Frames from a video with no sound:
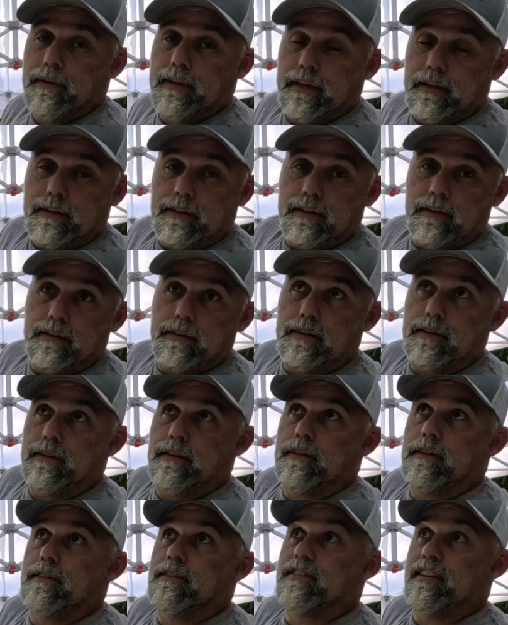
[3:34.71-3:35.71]
to get
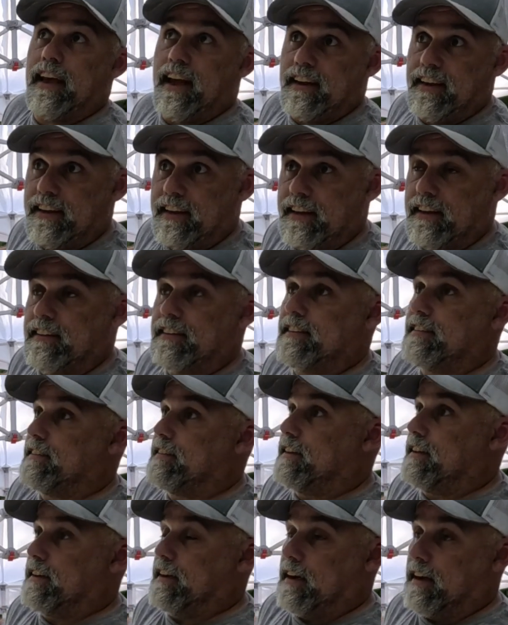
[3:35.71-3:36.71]
sanding it.
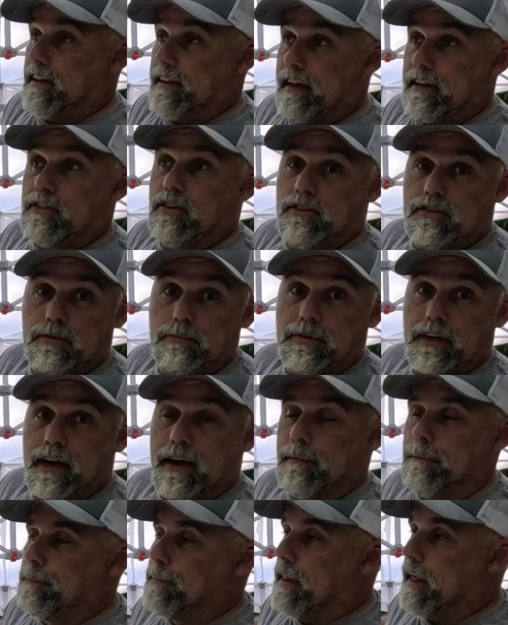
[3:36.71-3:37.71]
That took some
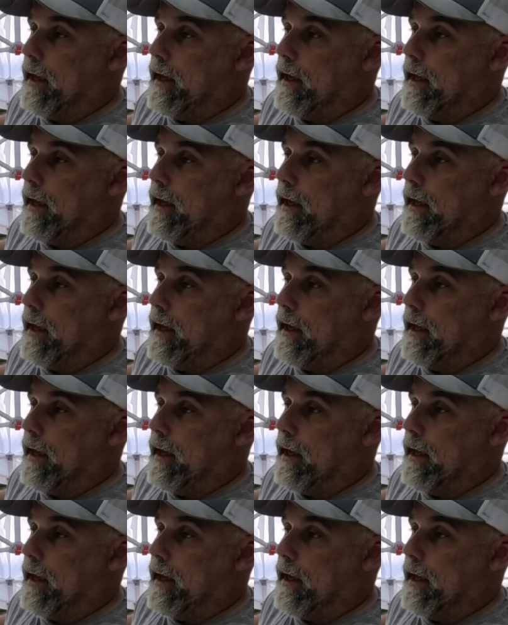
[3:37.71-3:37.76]
time,